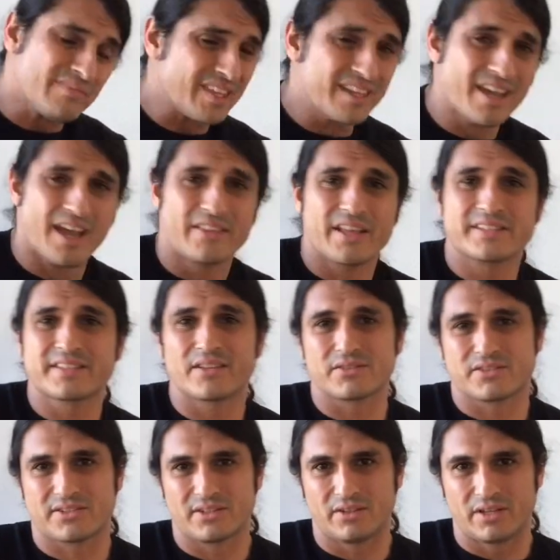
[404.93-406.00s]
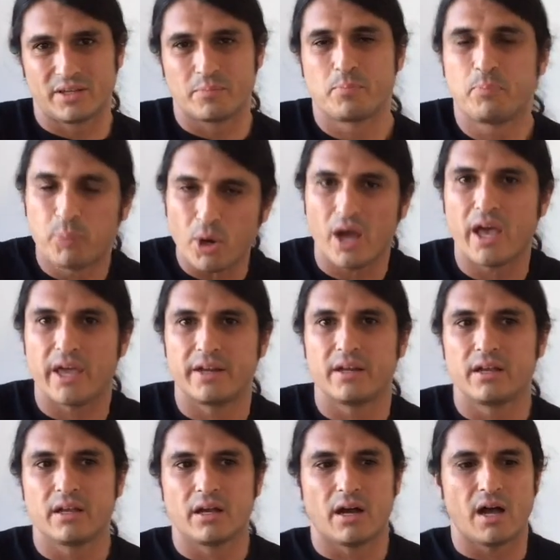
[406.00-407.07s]
Yeah, that sounds silly,
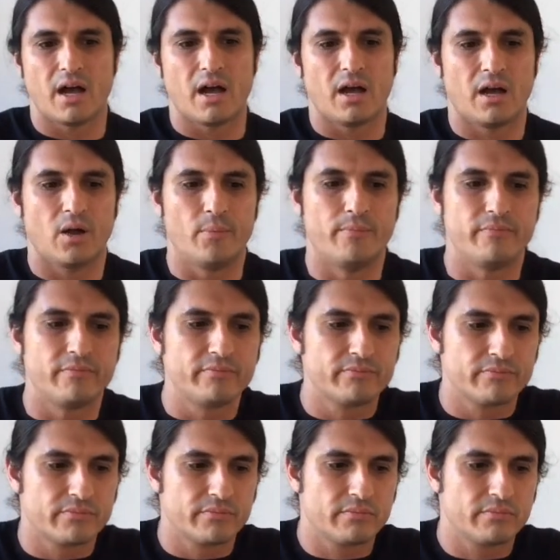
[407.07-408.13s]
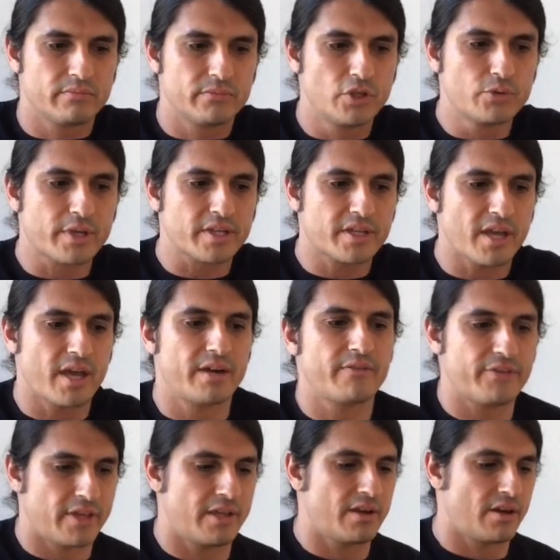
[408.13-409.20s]
but you can kind
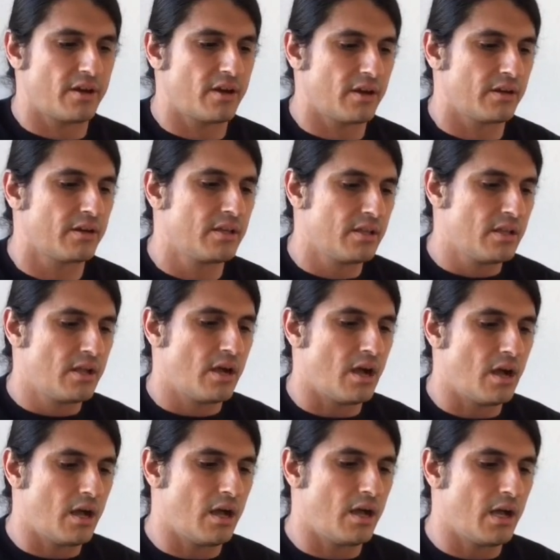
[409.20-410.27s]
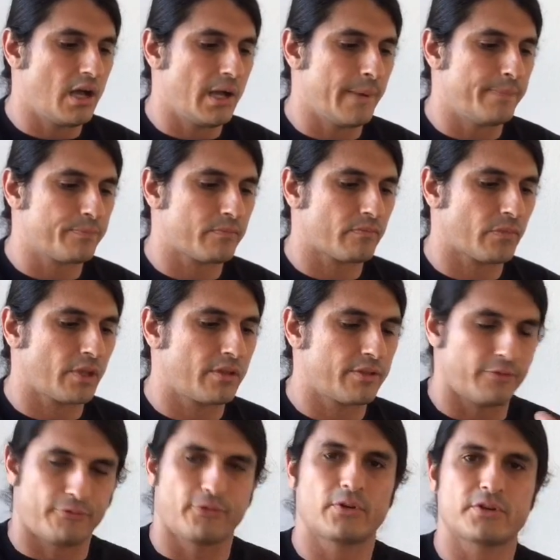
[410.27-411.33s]
of hear the
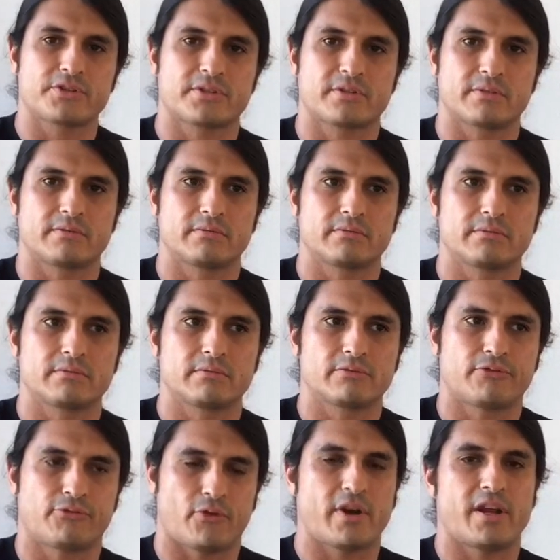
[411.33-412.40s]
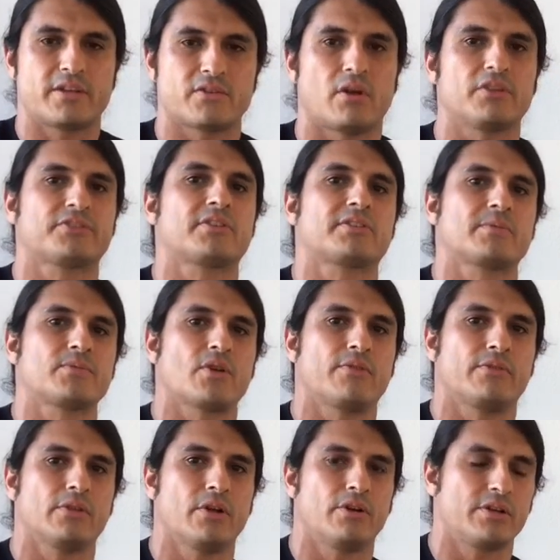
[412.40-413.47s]
first phrase, all systems
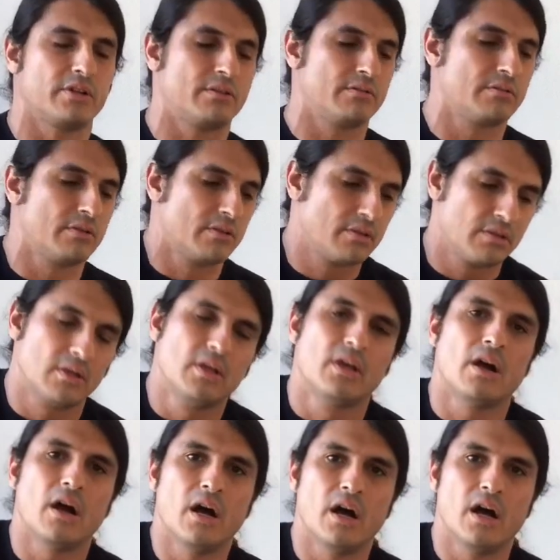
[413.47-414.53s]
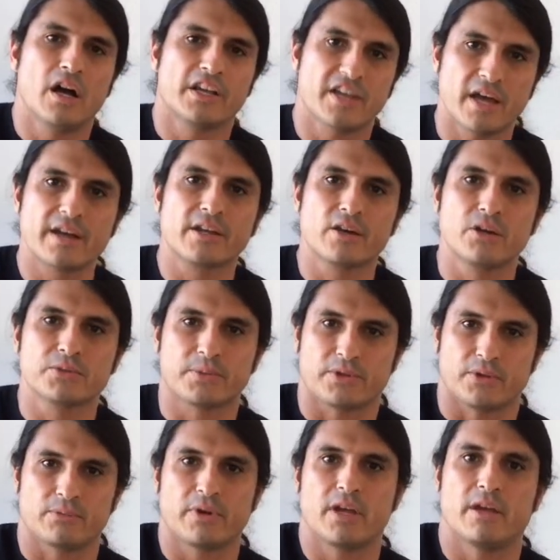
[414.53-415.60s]
overloaded, kind of goes with
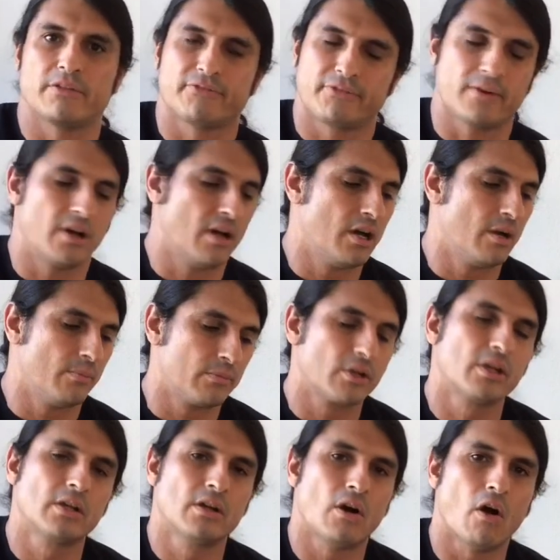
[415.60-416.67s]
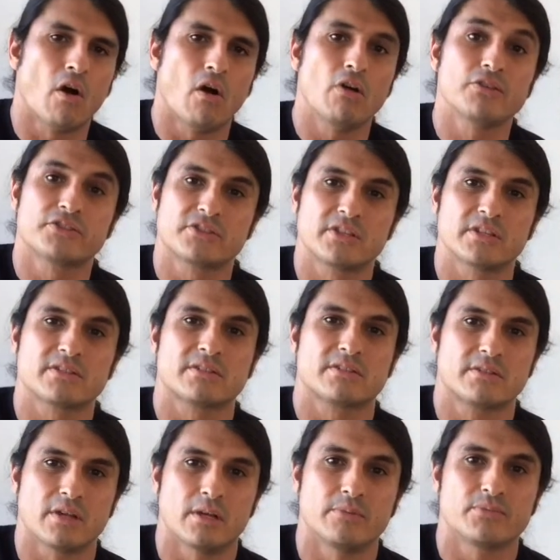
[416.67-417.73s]
the riff. All
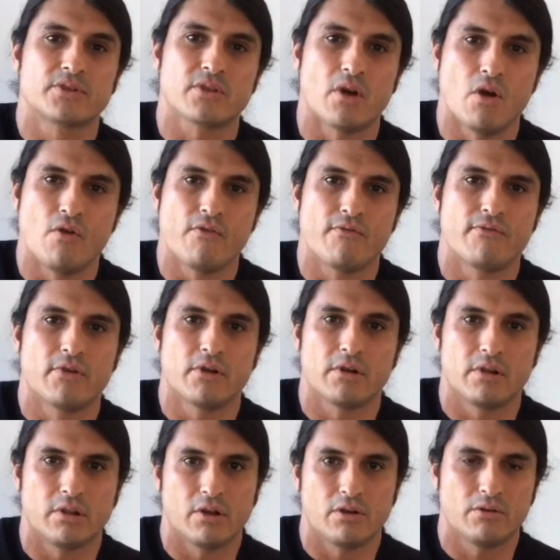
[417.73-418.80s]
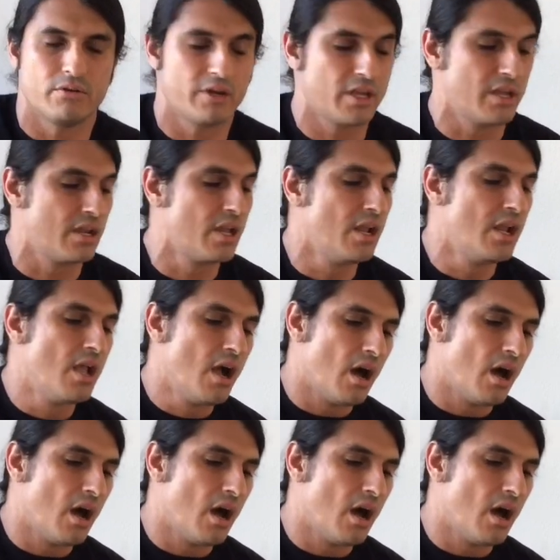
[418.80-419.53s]
systems overloaded.